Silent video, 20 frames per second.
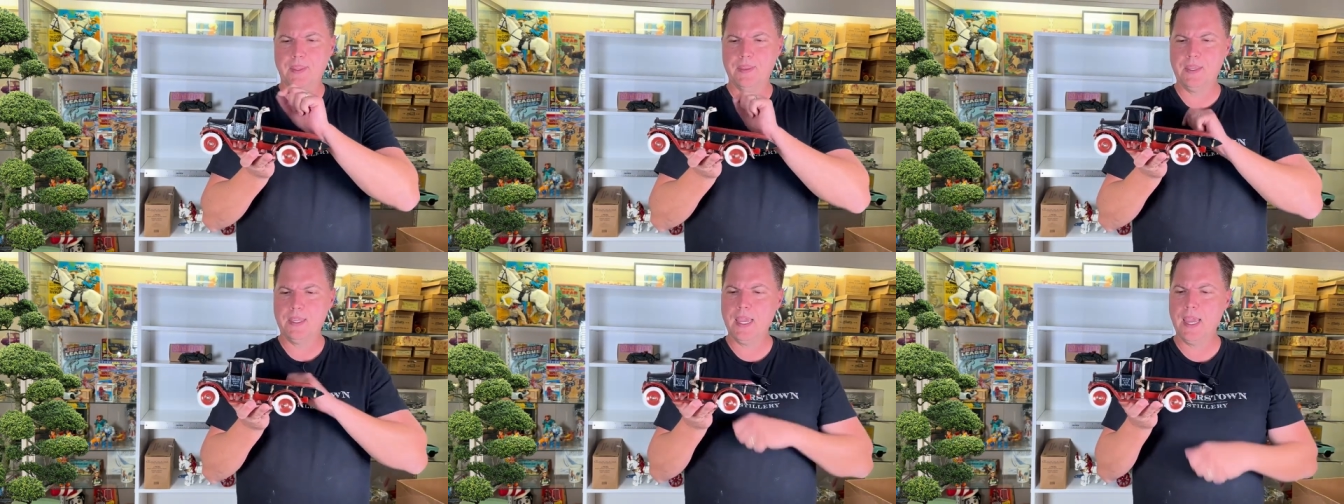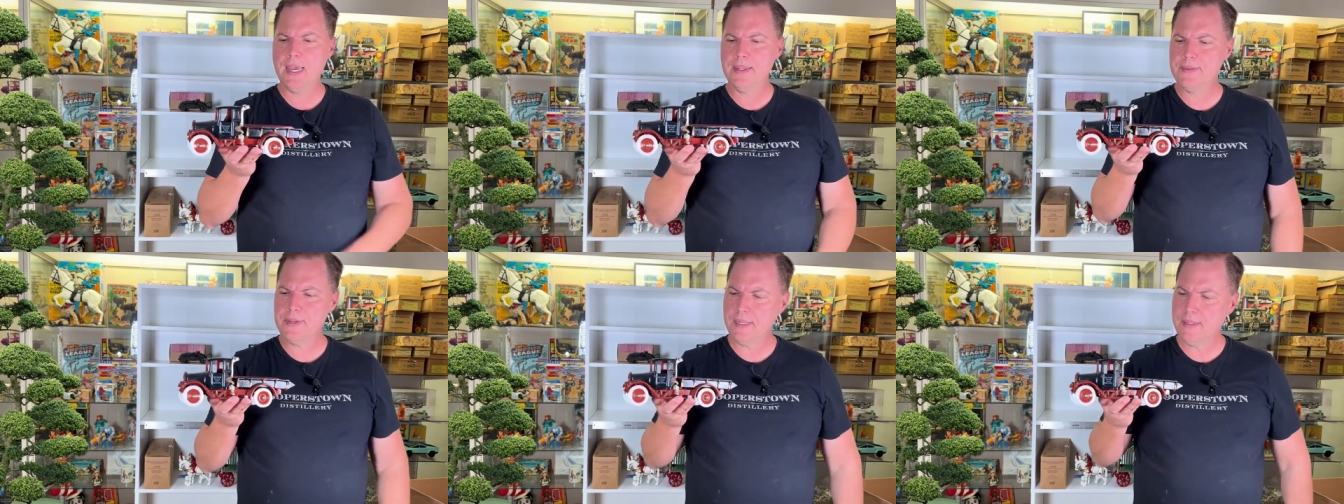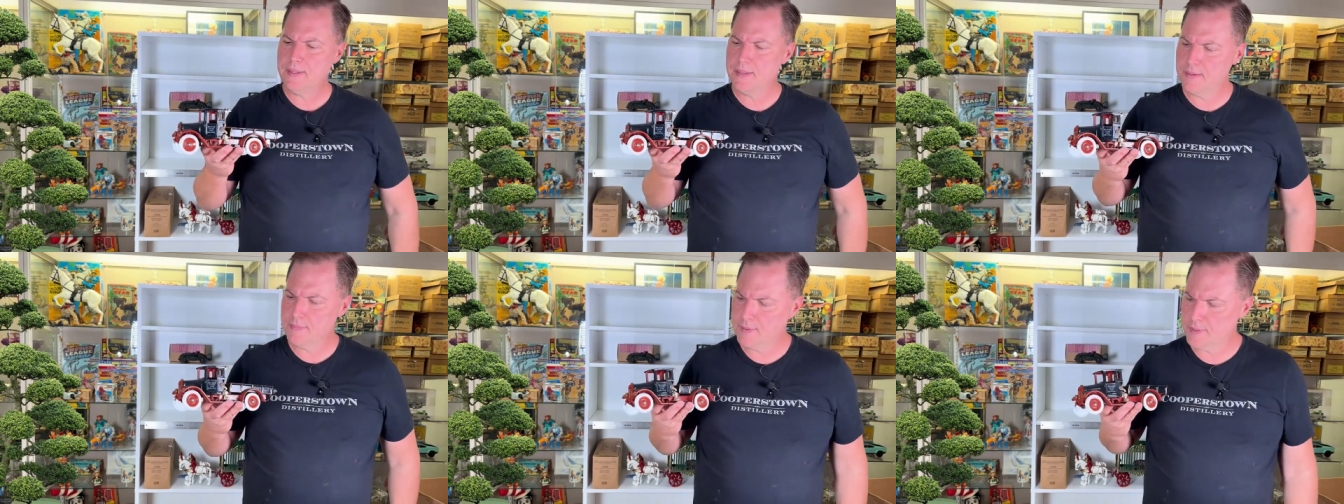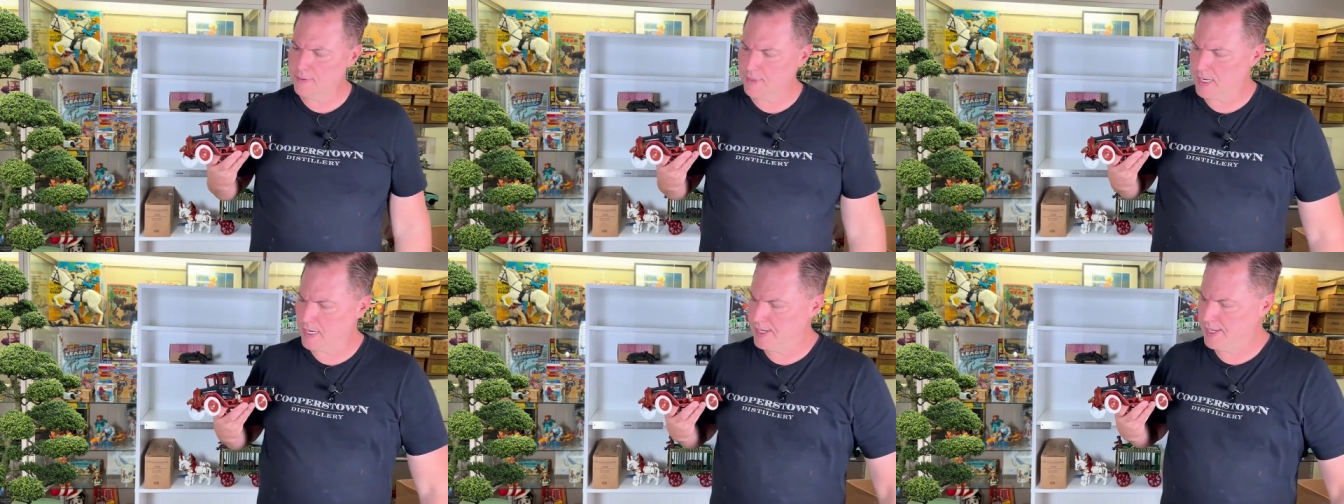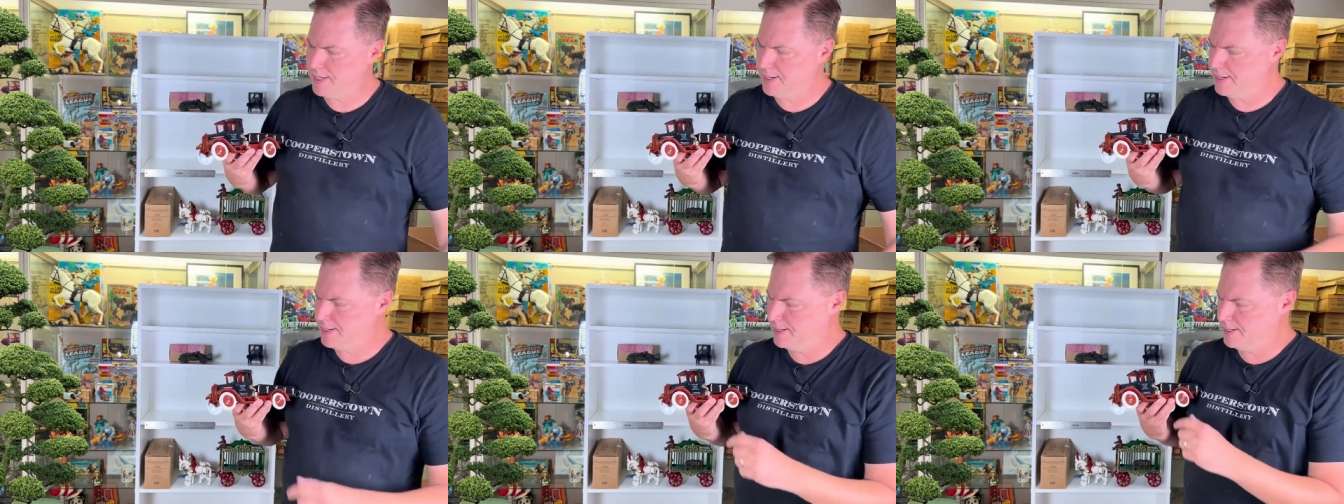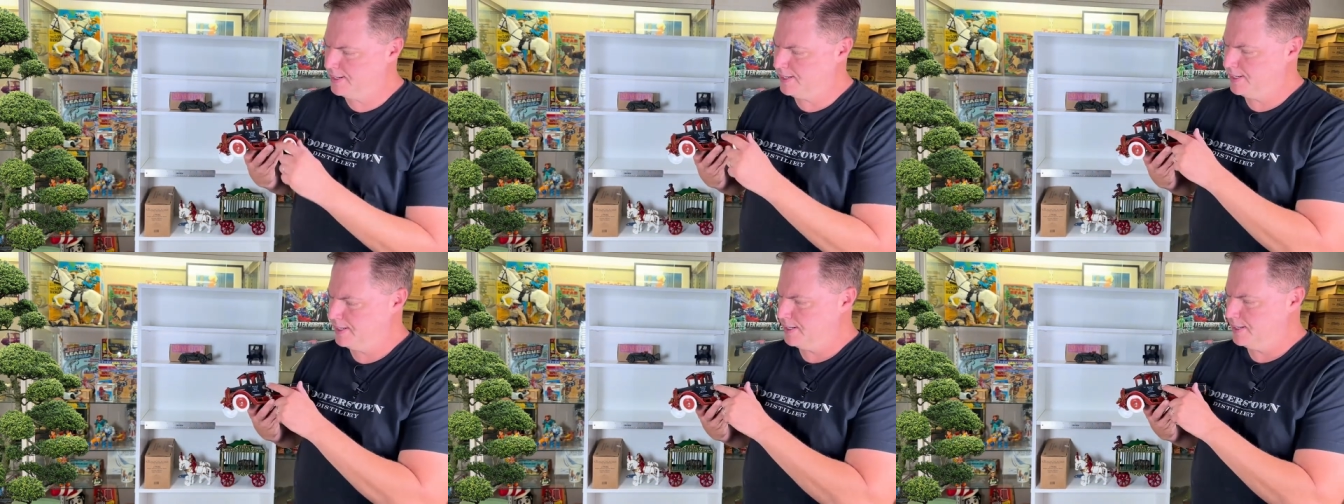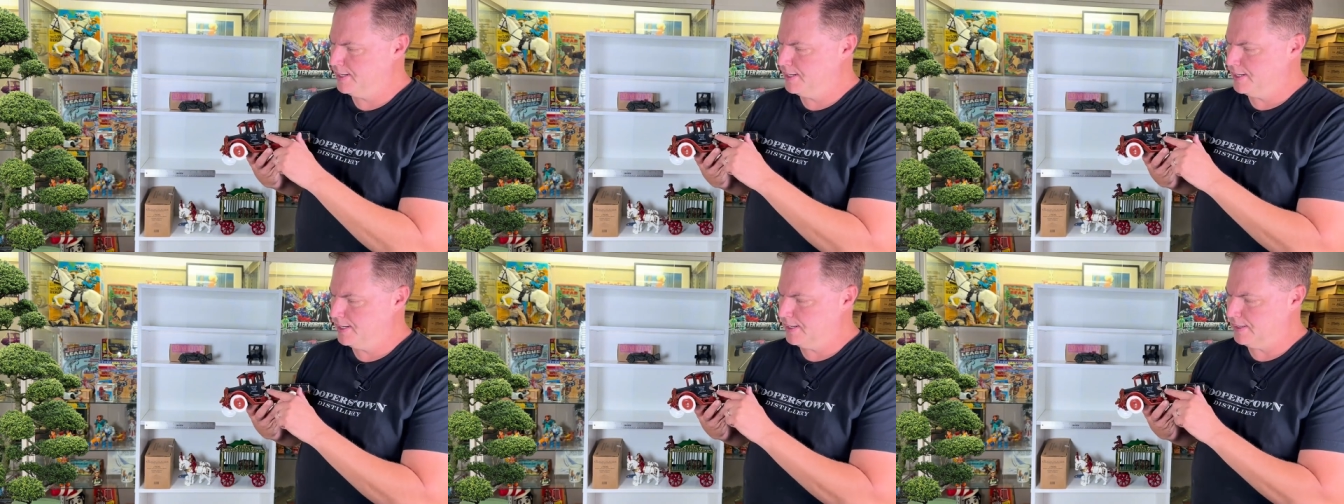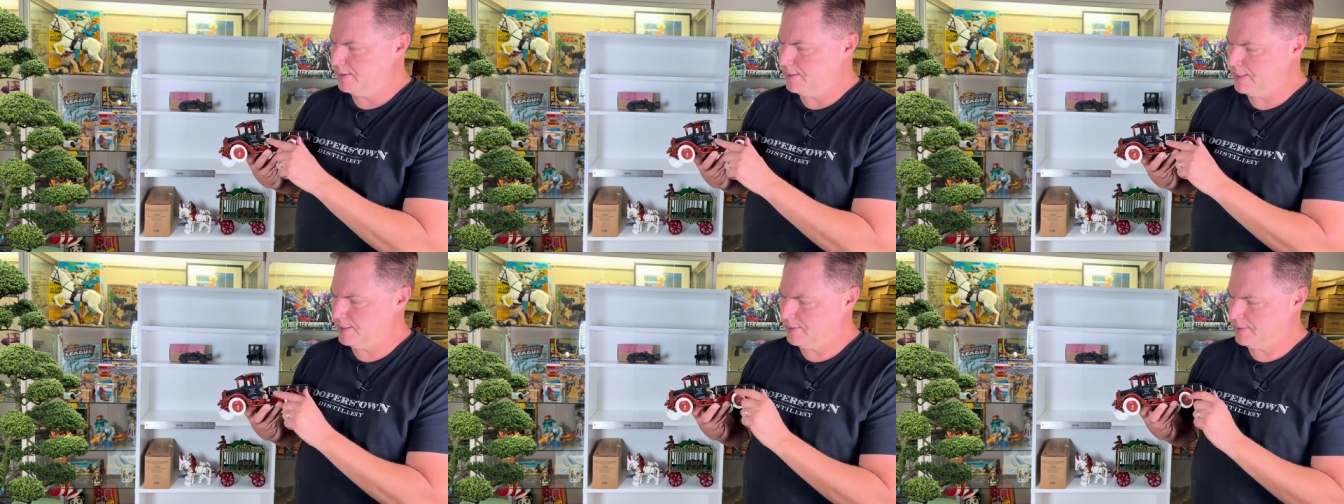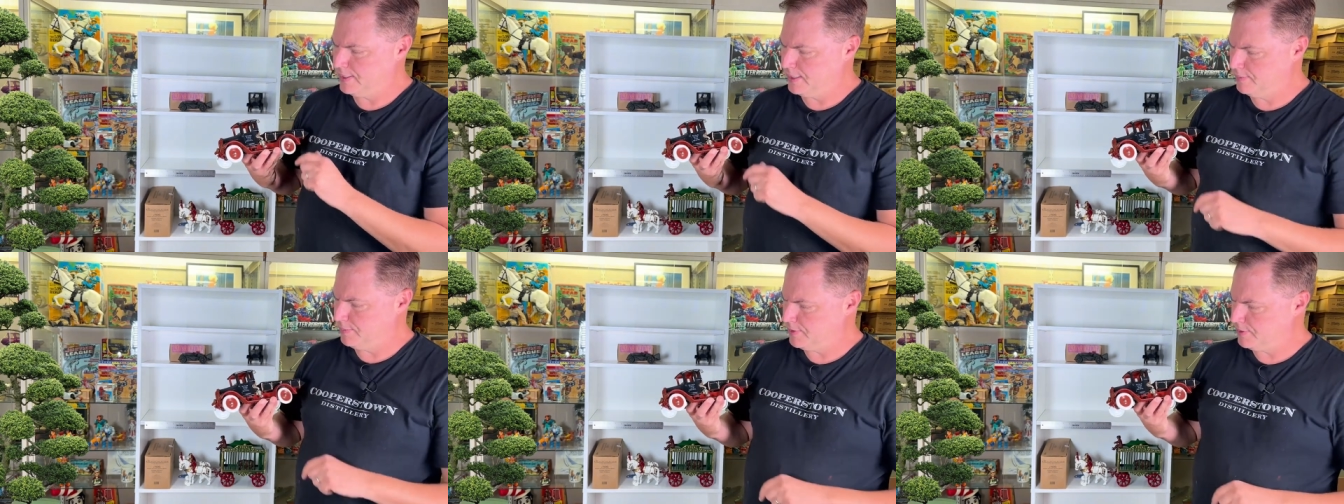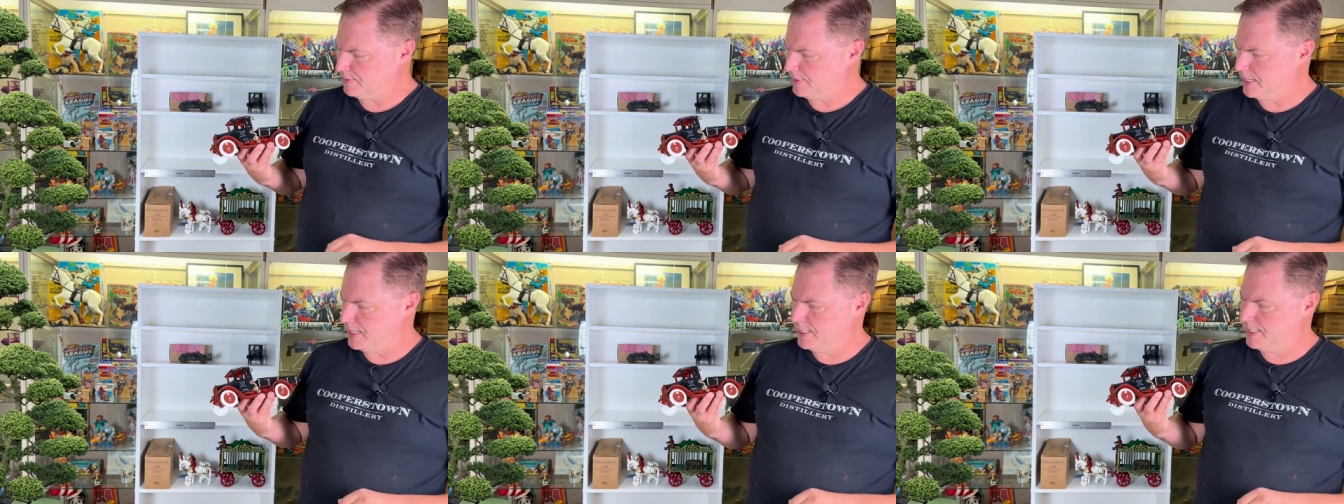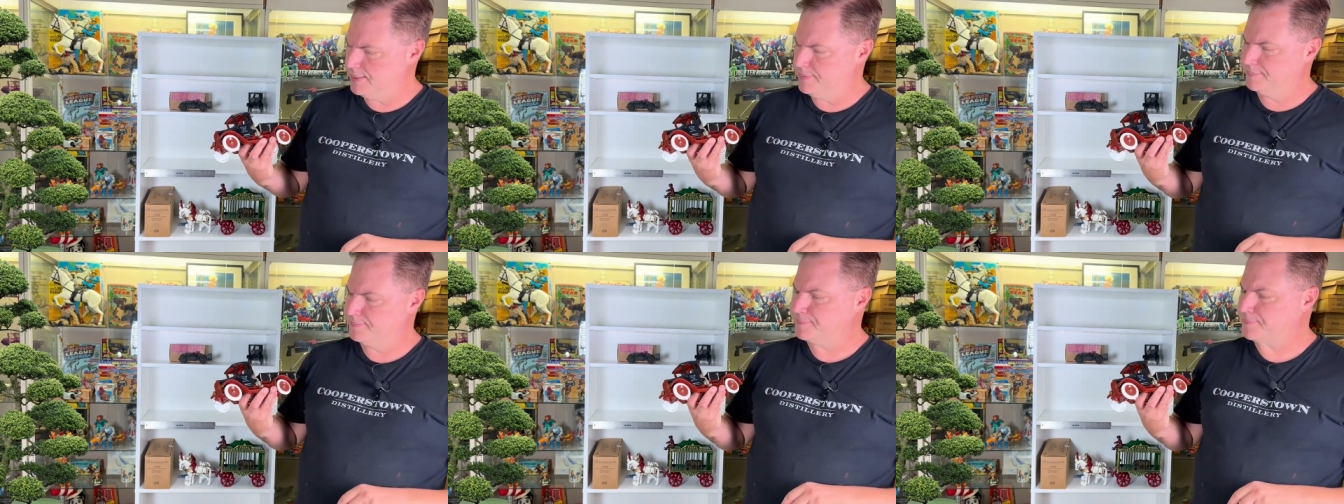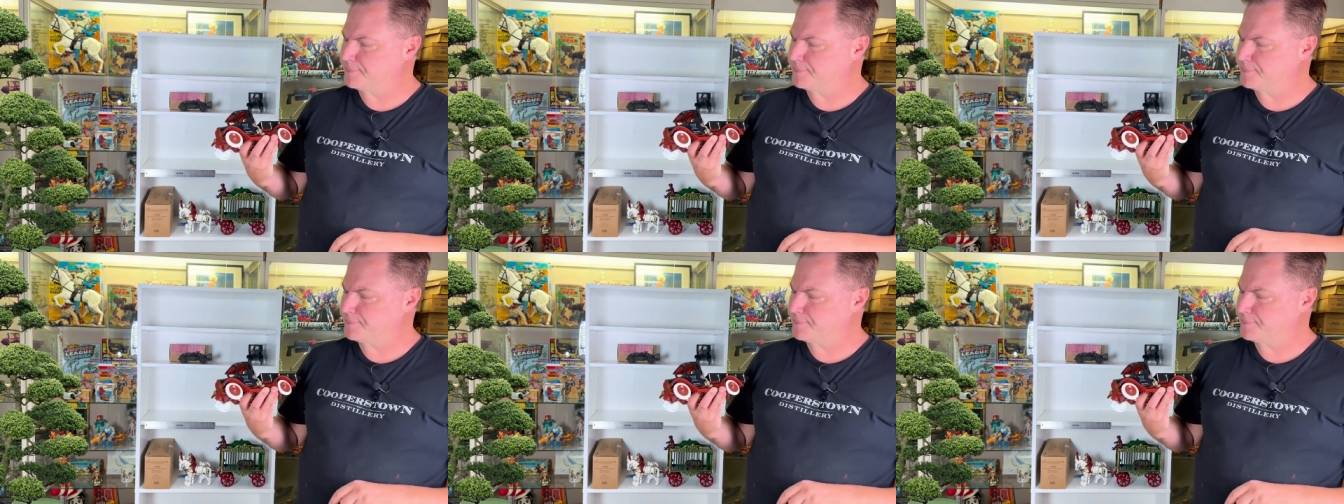the casting seems right. This seems right.